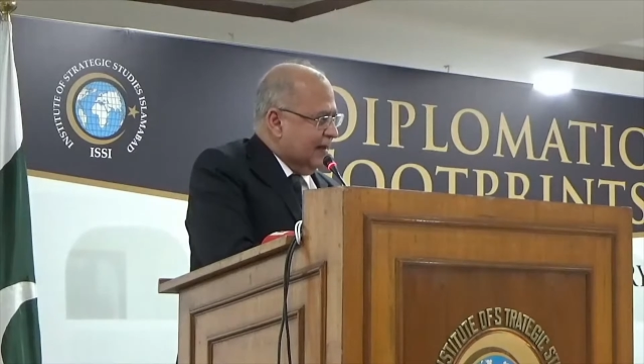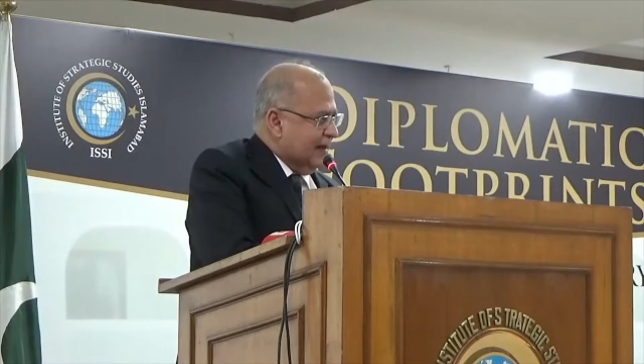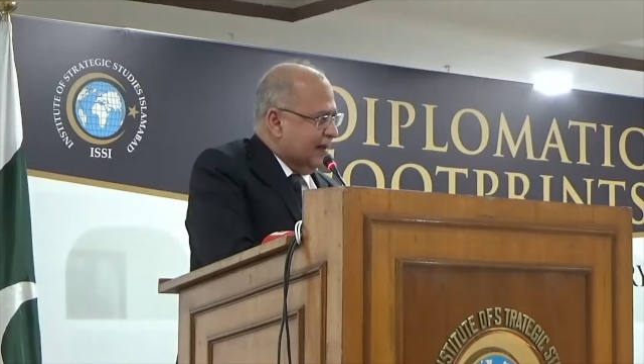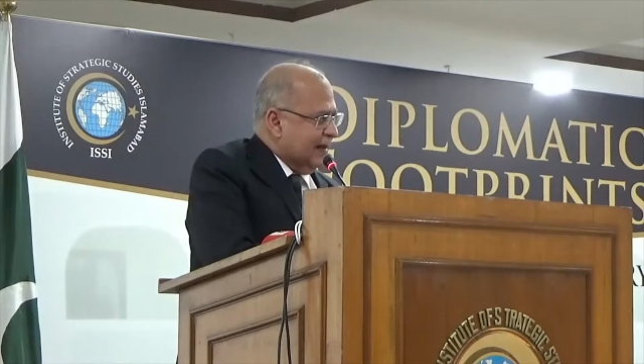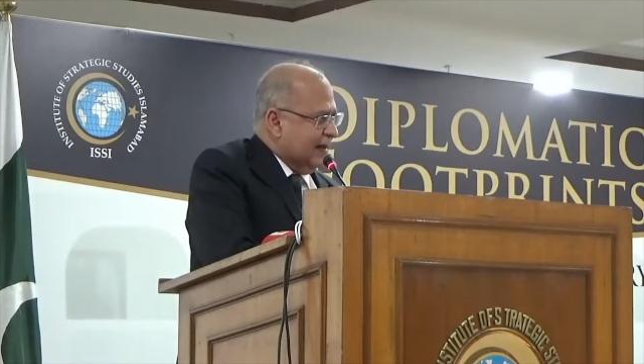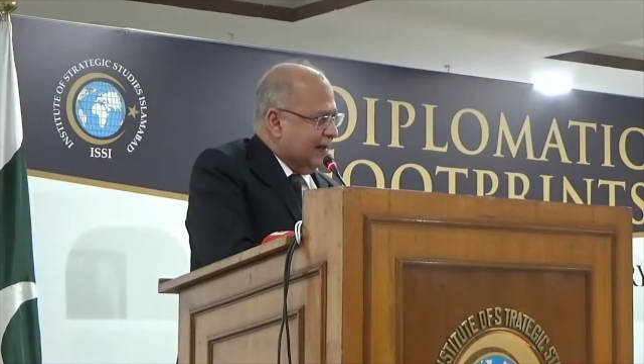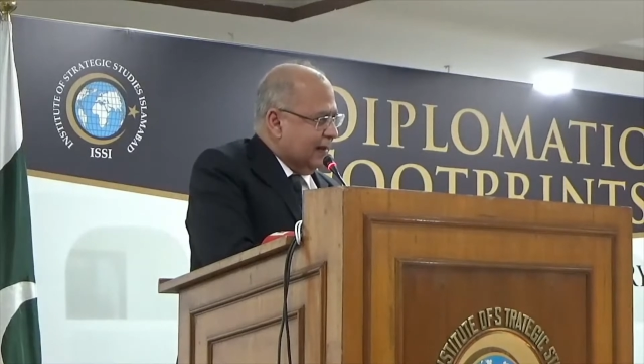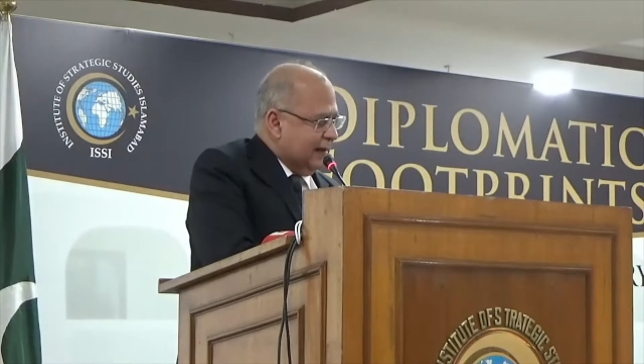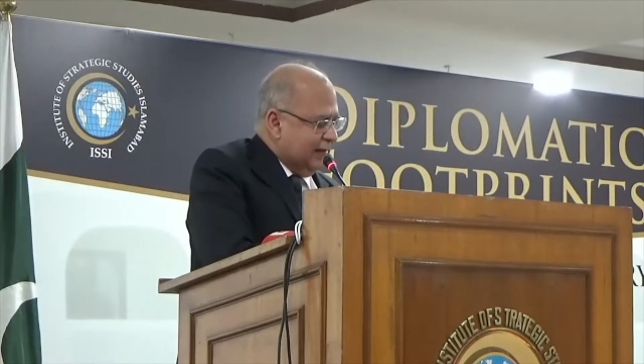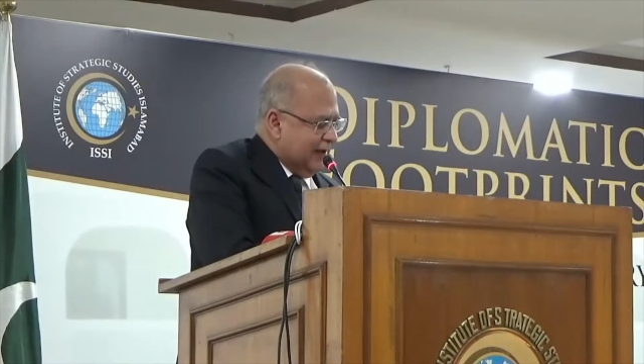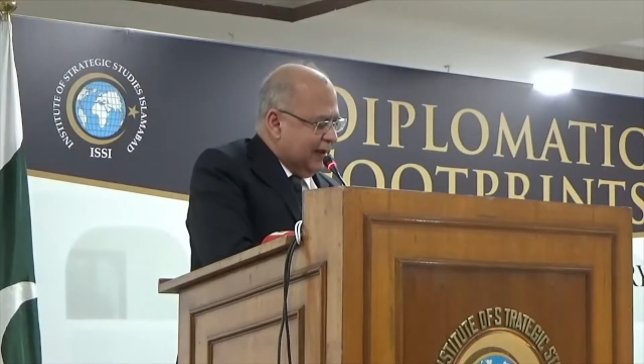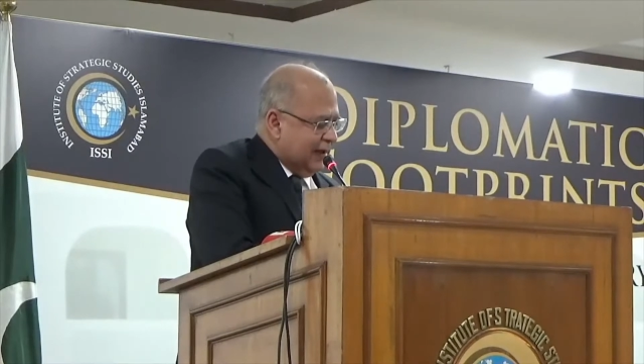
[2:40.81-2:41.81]
uh, in
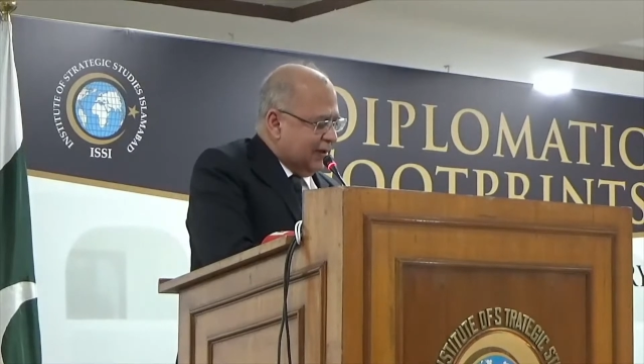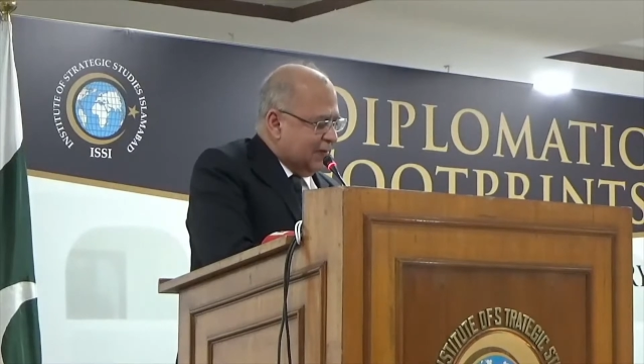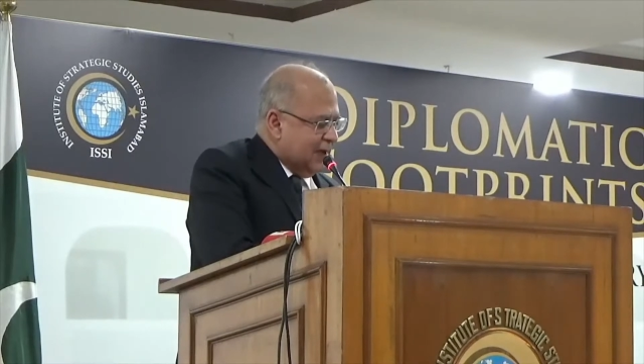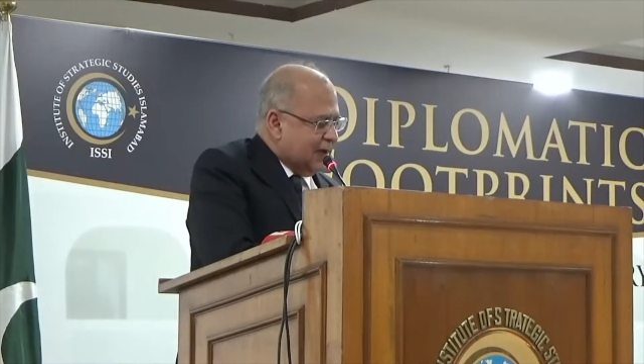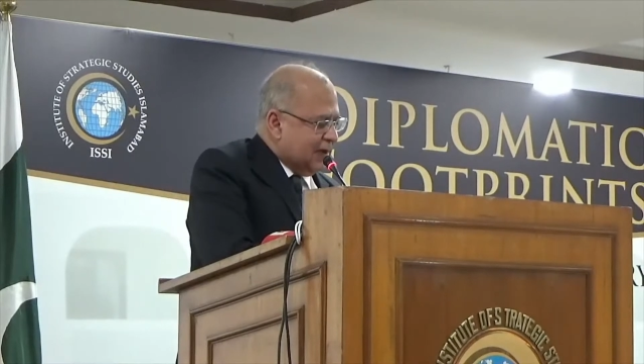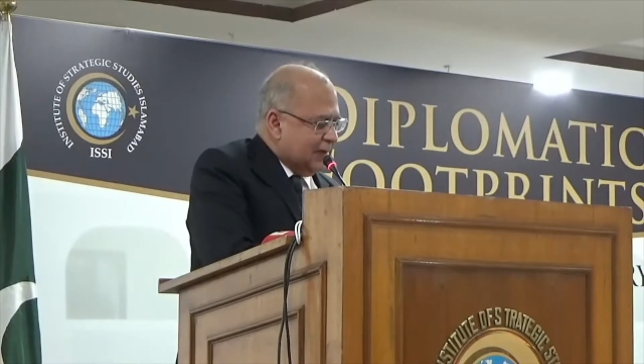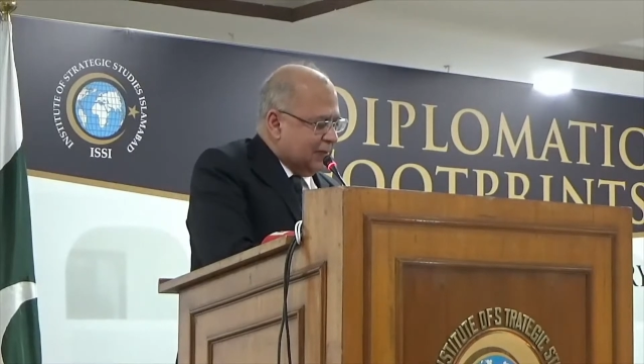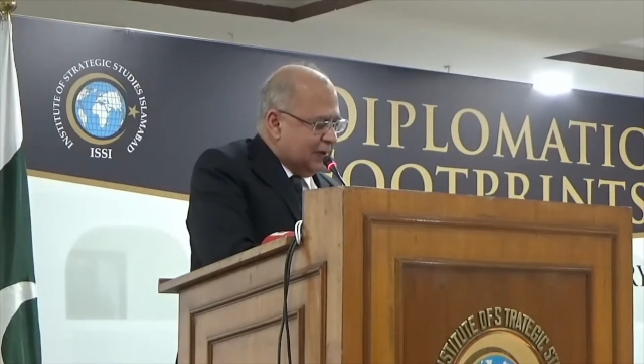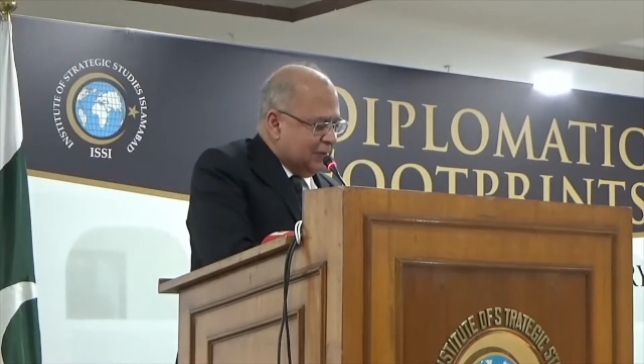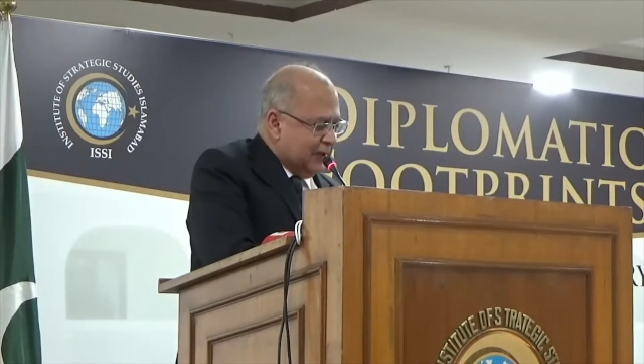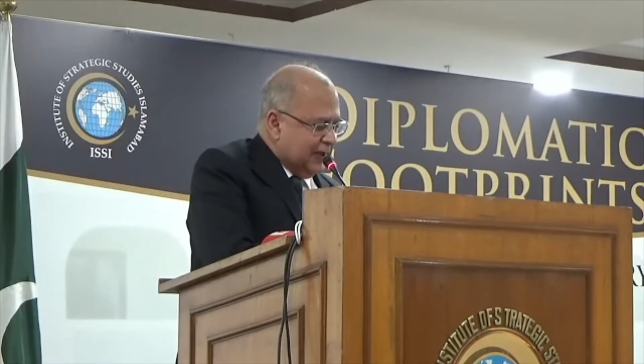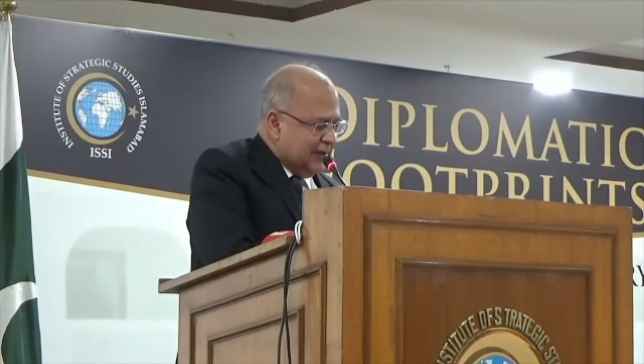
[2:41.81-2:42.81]
a very remarkable
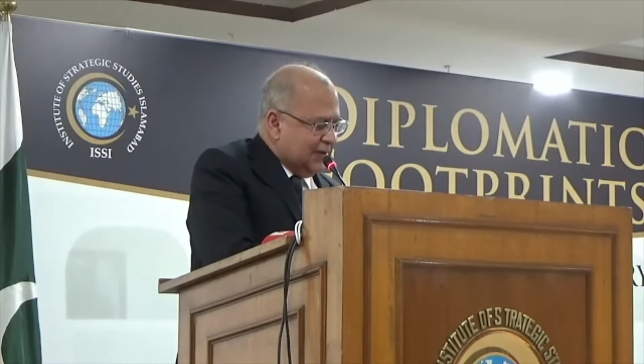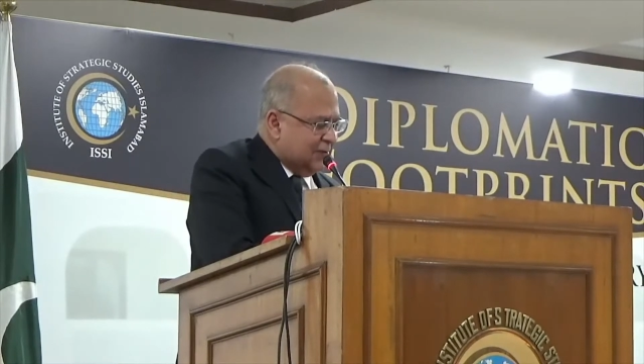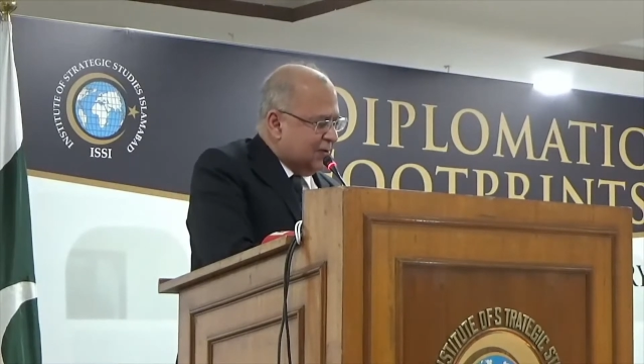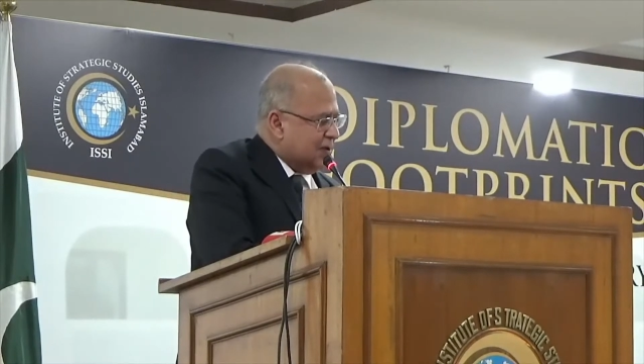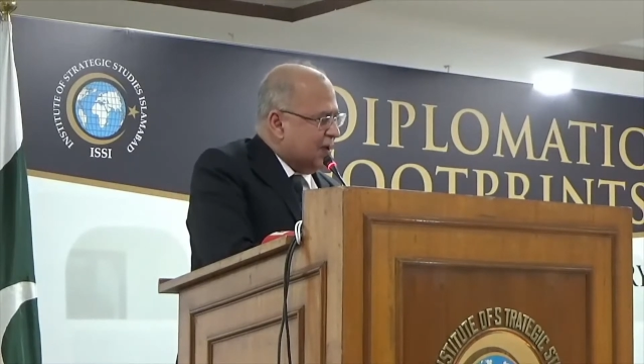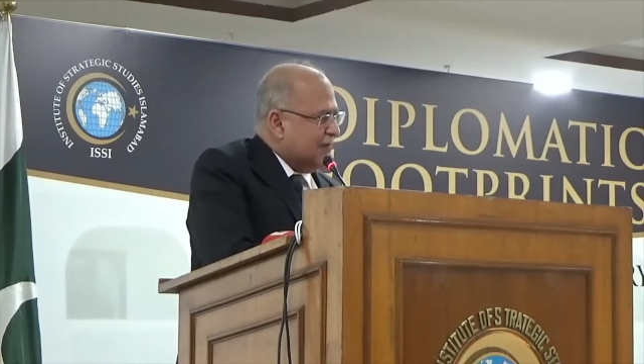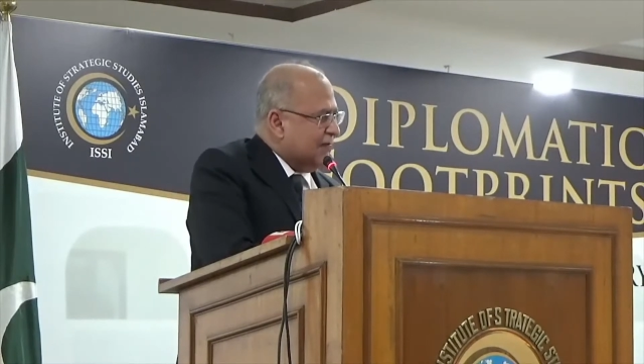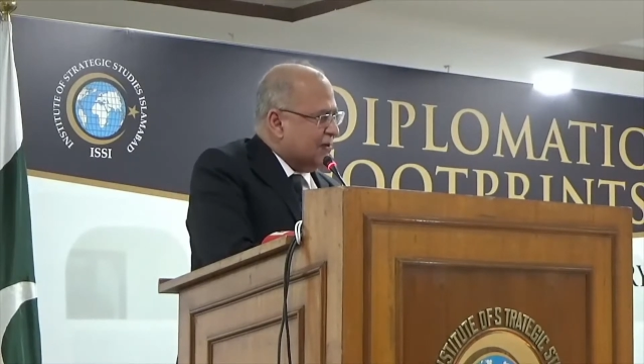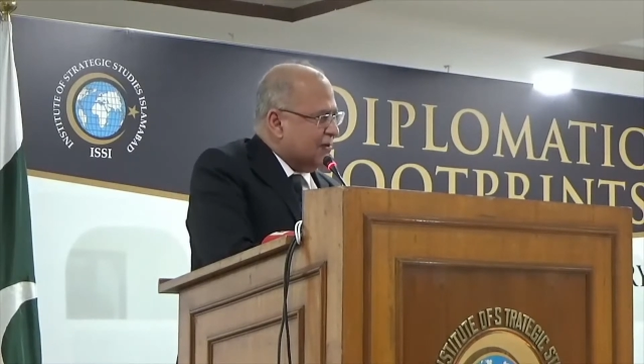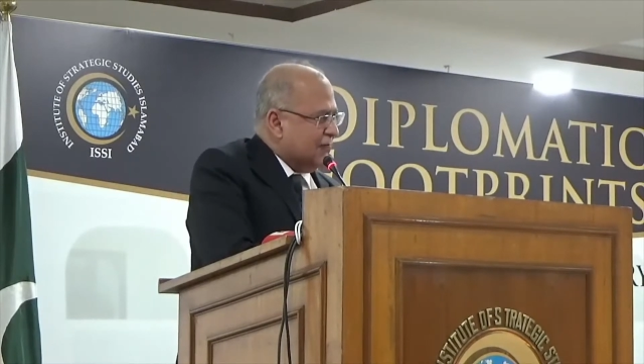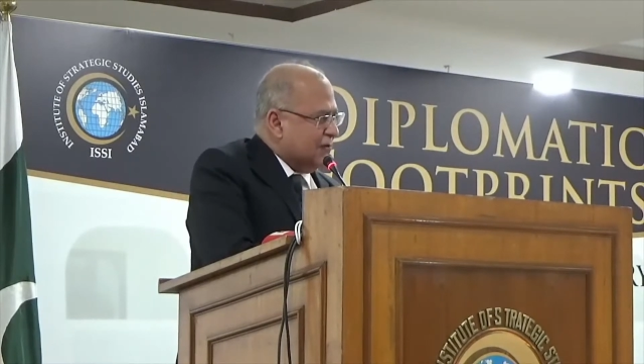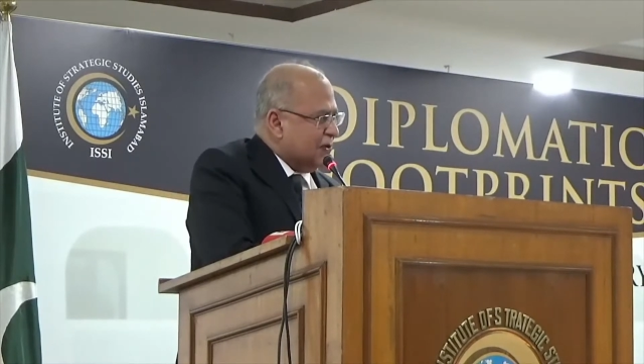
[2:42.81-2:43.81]
way to the
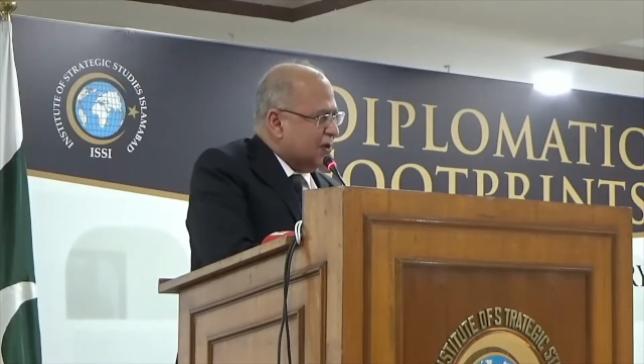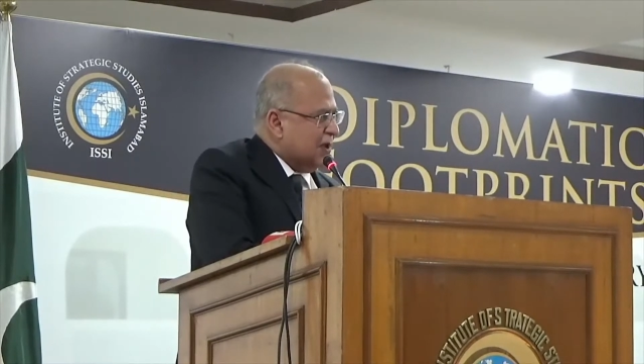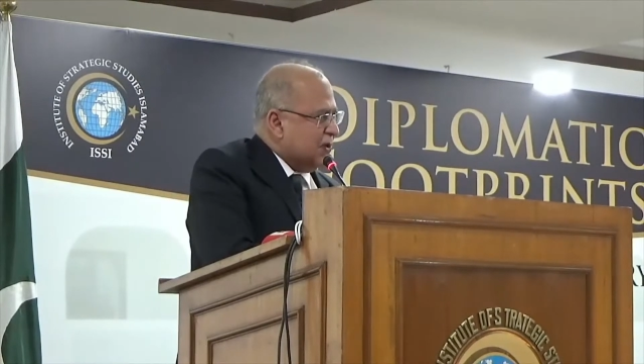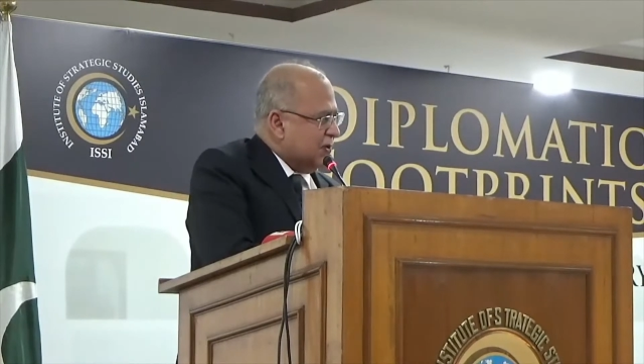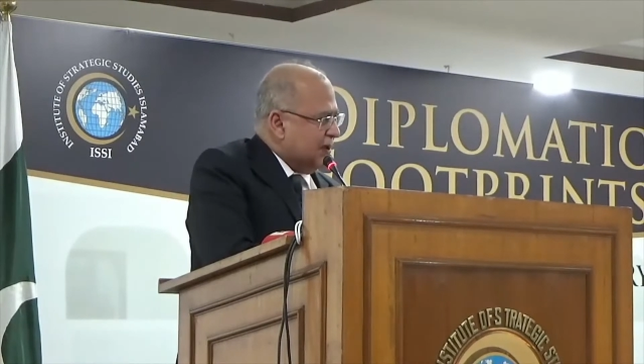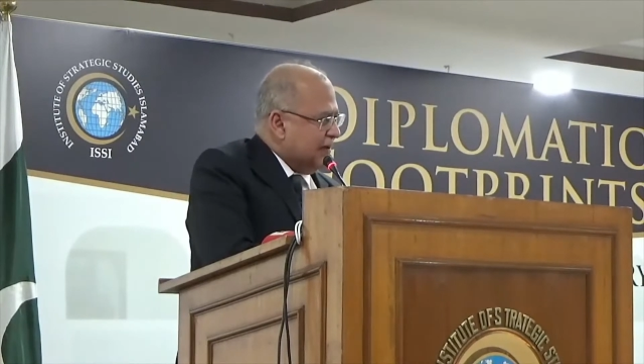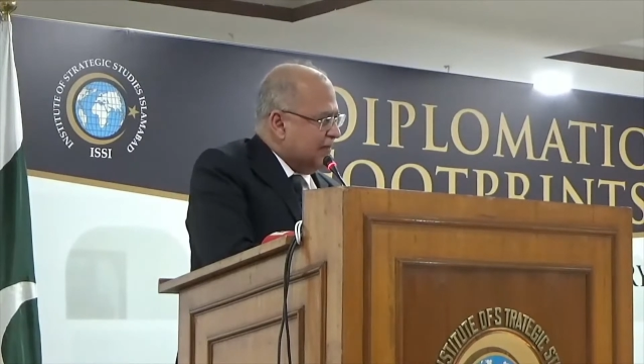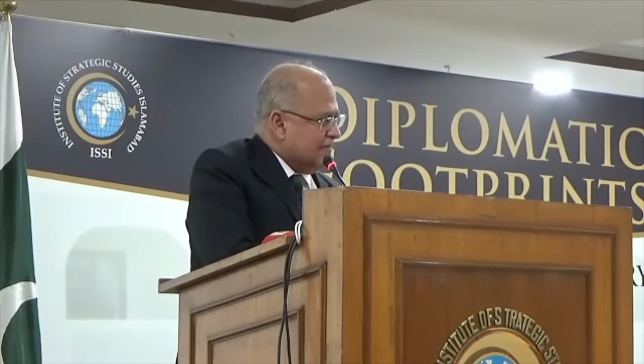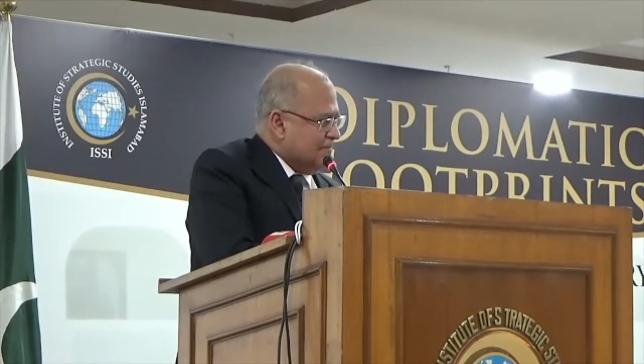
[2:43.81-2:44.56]
service of his country